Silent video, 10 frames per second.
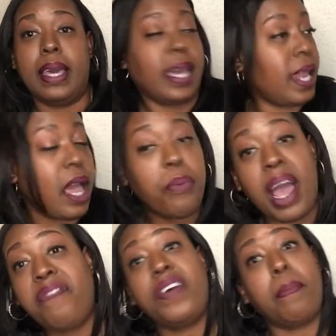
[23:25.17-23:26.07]
It ain't
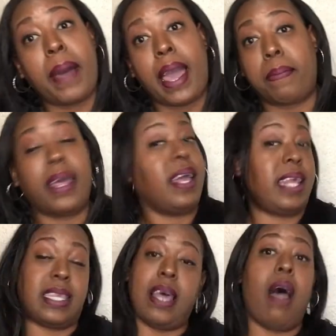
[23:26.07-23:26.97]
right for the baby.
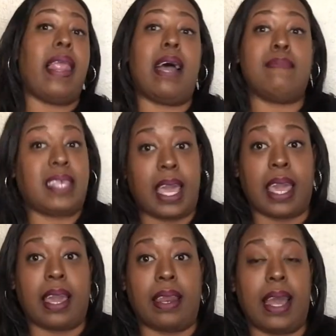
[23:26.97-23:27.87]
That's all I'm
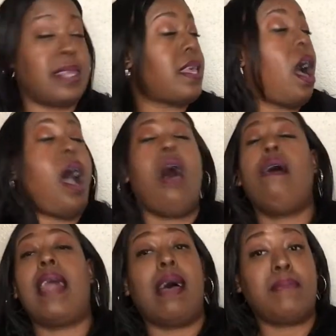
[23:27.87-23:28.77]
saying. That's
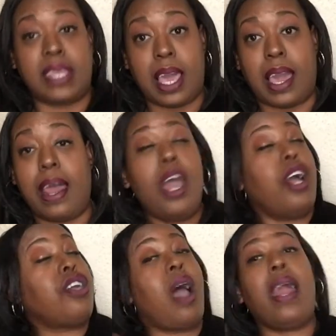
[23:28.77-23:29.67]
all I'm saying.
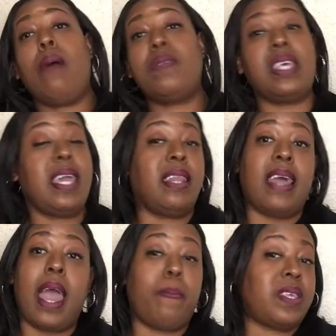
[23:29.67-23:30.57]
Y'all, that was the end of
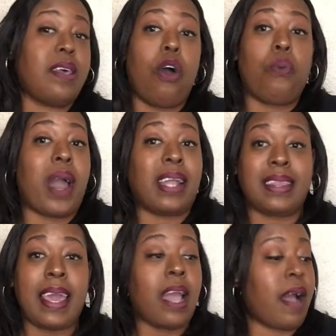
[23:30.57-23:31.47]
the episode right
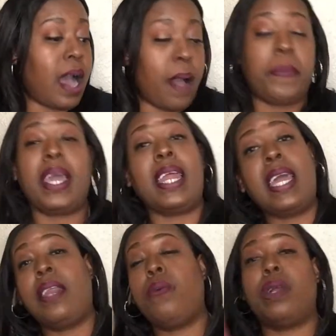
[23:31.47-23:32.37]
there. Um, it
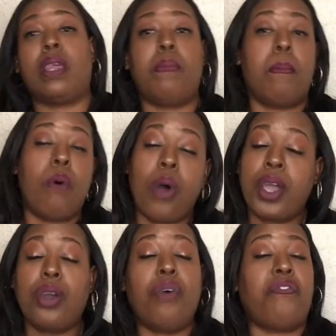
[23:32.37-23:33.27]
ended with a
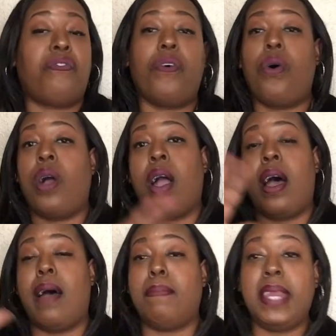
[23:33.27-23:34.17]
memorial for
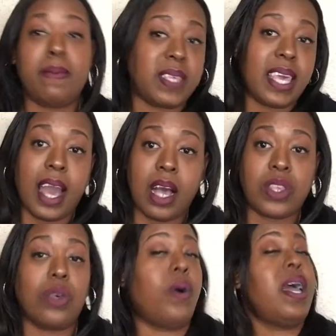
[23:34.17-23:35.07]
um, Nipsey
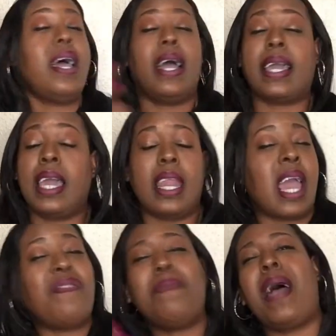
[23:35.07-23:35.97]
Hussle. Again,
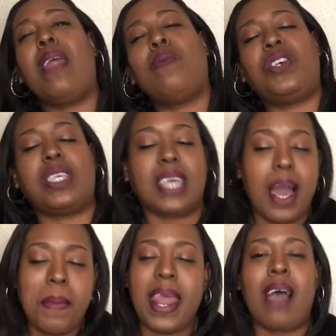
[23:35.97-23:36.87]
everybody was just
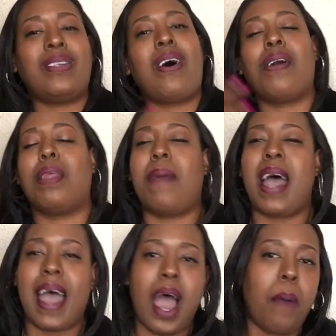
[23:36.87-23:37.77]
coming out talking
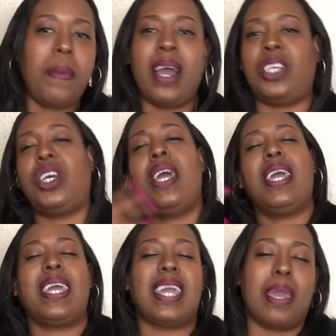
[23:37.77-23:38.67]
about how much
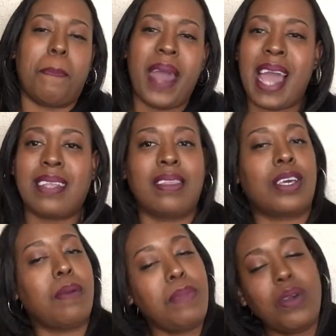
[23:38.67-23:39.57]
he impacted the
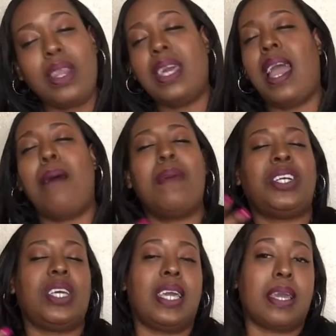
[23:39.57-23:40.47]
community, how
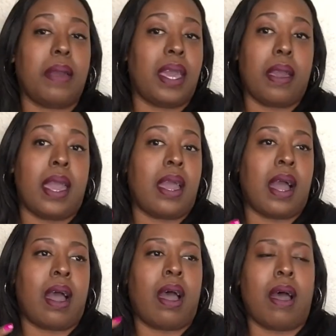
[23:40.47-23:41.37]
much he
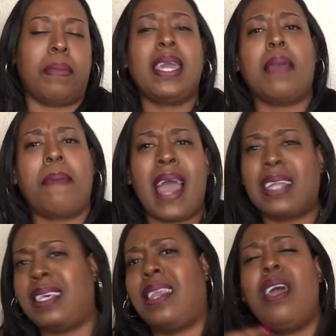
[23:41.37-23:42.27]
how, um, he
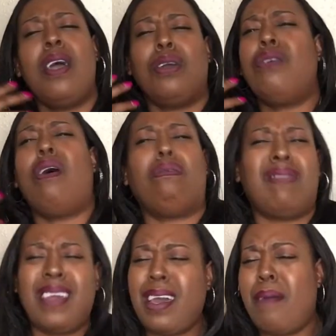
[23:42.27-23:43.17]
impacted, you know,
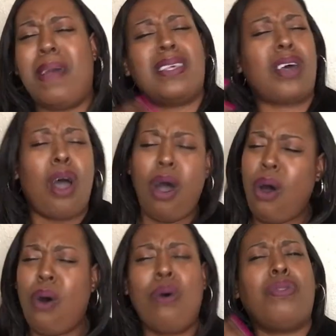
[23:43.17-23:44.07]
them as a
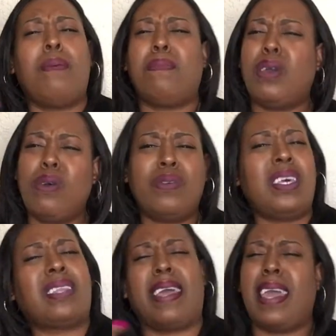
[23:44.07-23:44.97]
whole, the
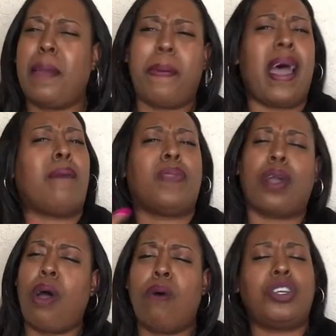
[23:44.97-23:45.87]
music, the hip-hop, the
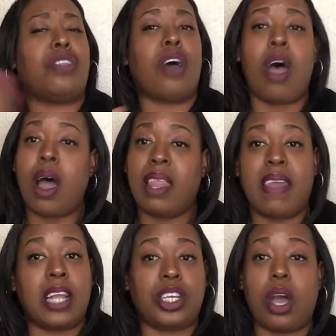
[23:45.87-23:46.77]
culture, the all of
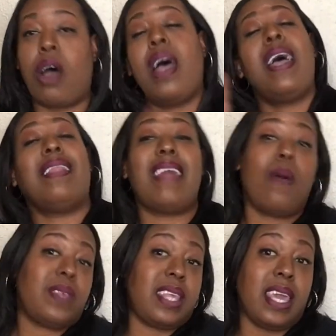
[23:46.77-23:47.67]
that, y'all. That
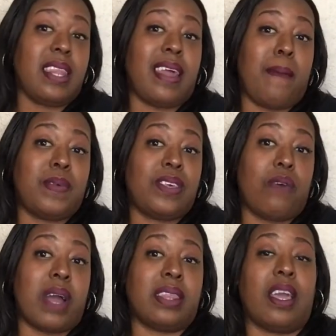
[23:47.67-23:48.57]
was the end of the episode
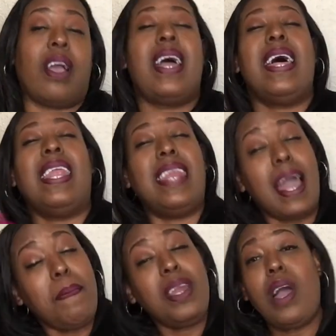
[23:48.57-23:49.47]
right there.
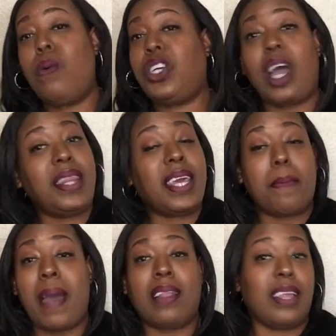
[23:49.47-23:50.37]
Let me know what y'all think
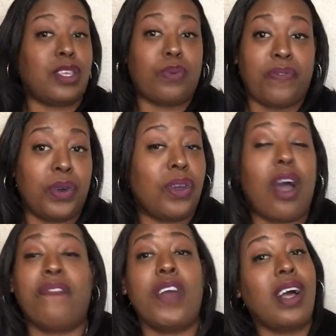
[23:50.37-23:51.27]
about this review,
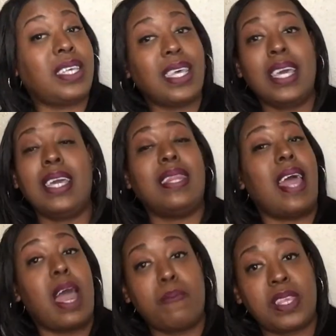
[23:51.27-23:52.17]
y'all. If y'all seen
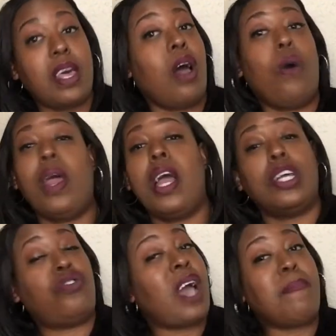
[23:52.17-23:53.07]
the episode,
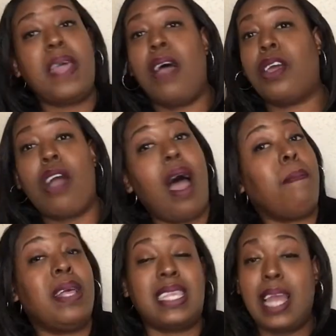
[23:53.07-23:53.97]
Drop down in the
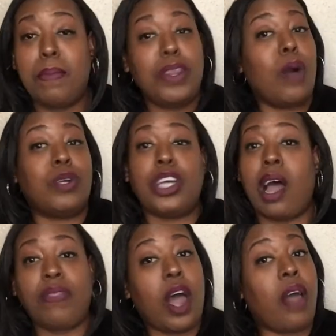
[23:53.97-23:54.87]
comments. Let me know what
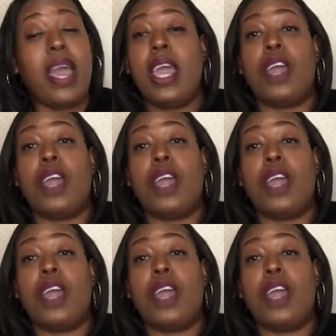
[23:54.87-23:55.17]
y'all thought.